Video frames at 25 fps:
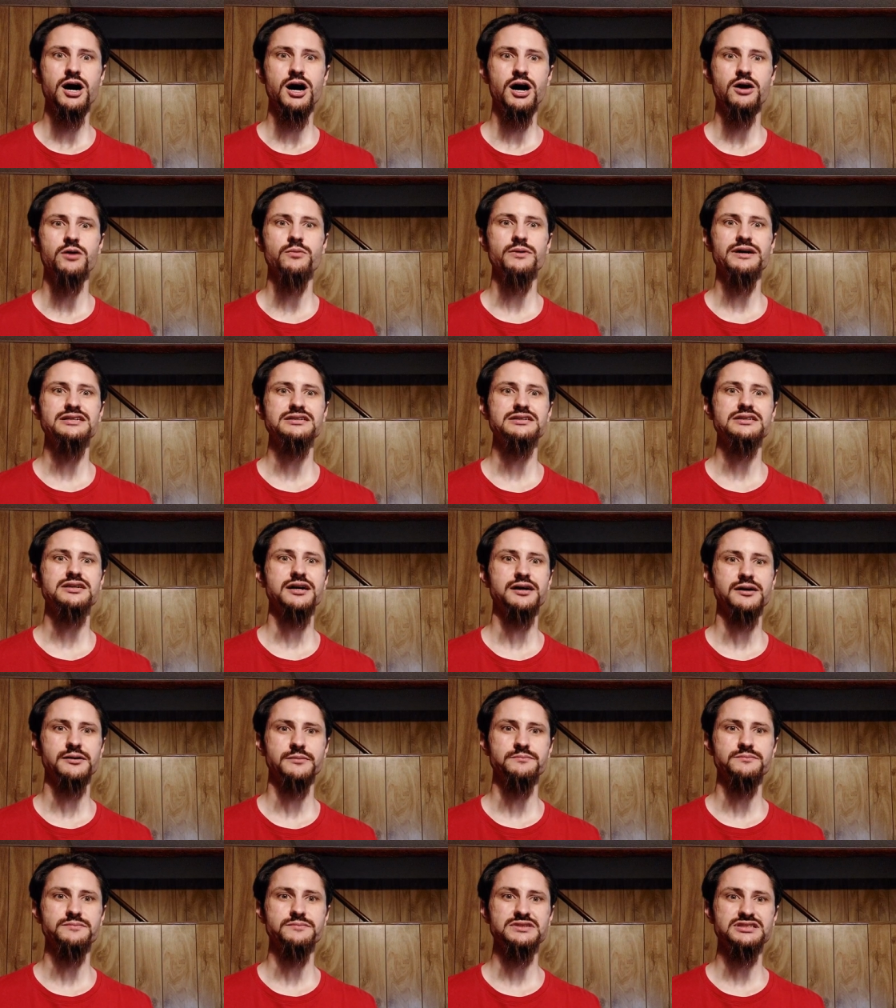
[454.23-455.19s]
always
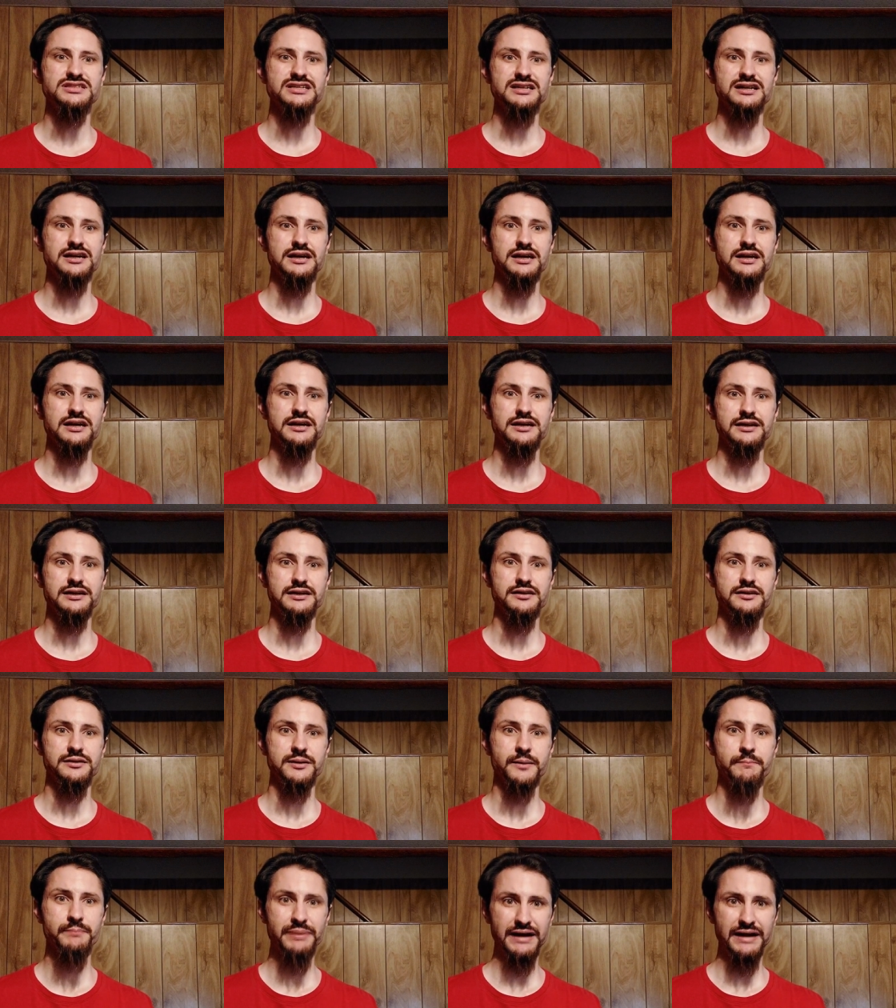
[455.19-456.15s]
comes
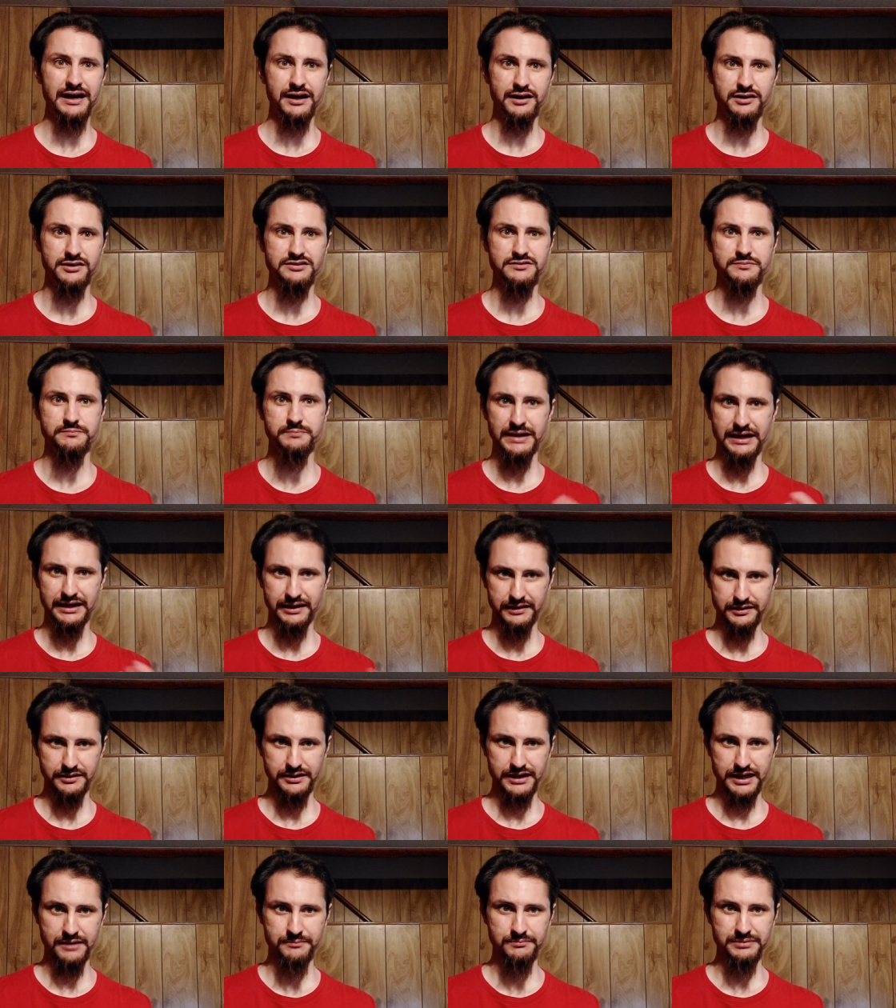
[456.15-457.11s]
in pairs by
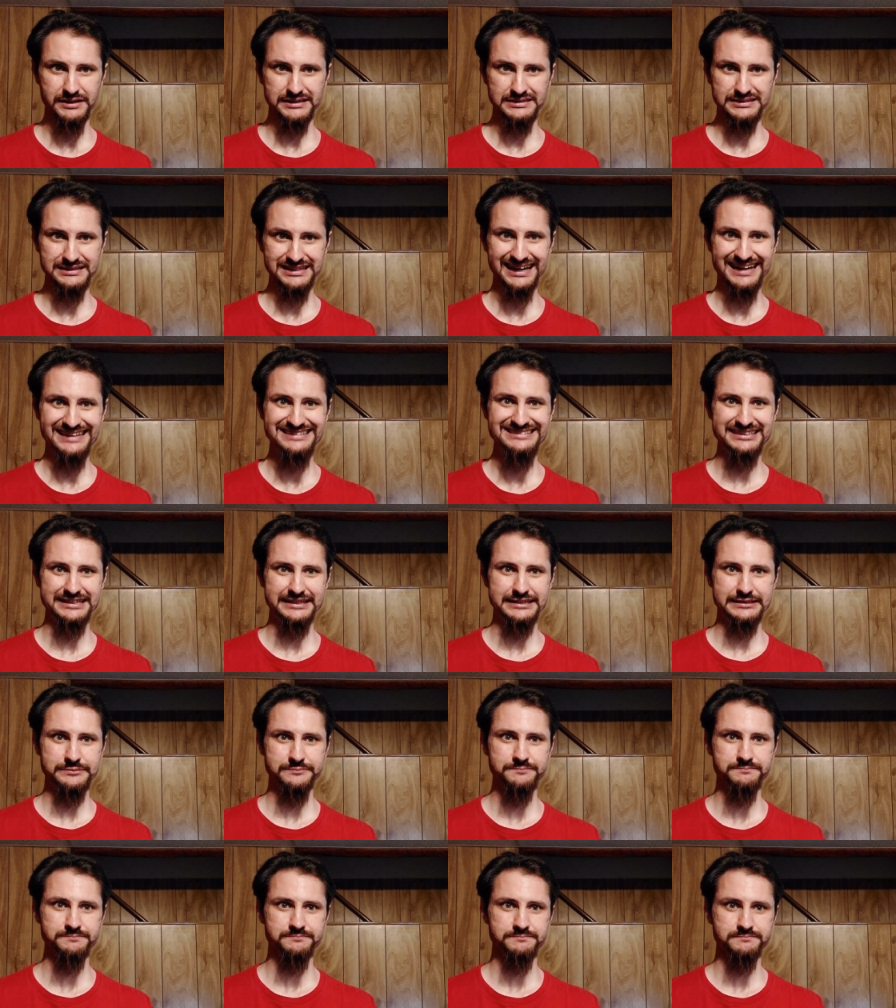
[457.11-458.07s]
the complex
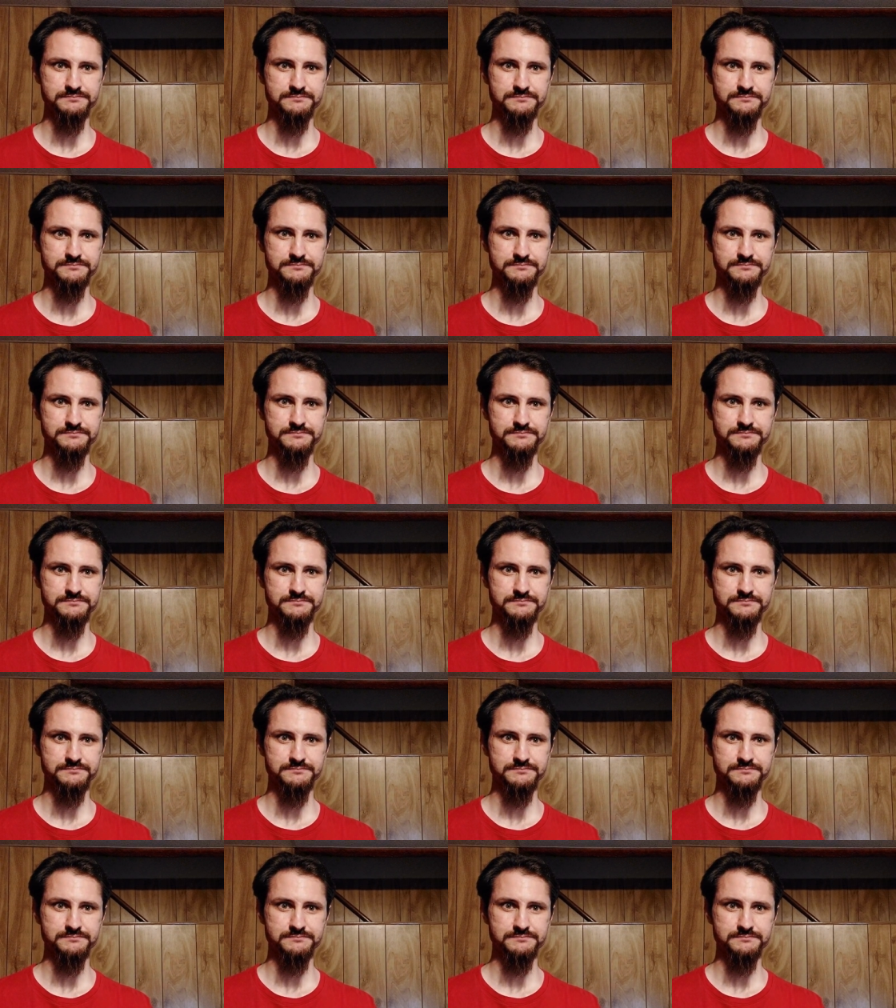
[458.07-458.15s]
conjugate.